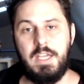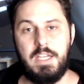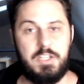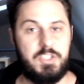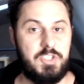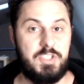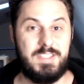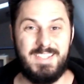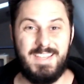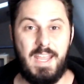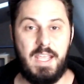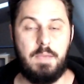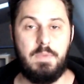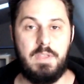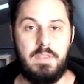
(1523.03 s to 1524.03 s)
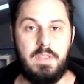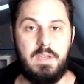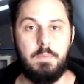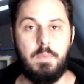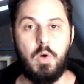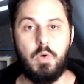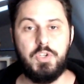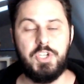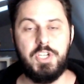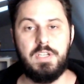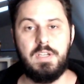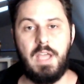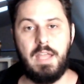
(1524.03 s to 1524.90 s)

it's just naming the emotion